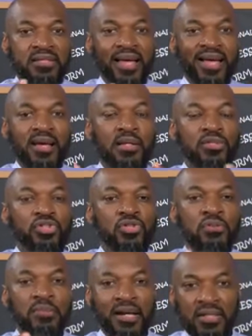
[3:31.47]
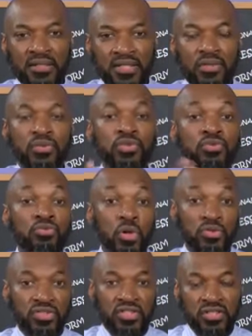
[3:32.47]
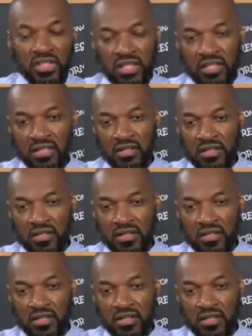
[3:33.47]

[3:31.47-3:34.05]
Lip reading: psychological malady or neurosis in the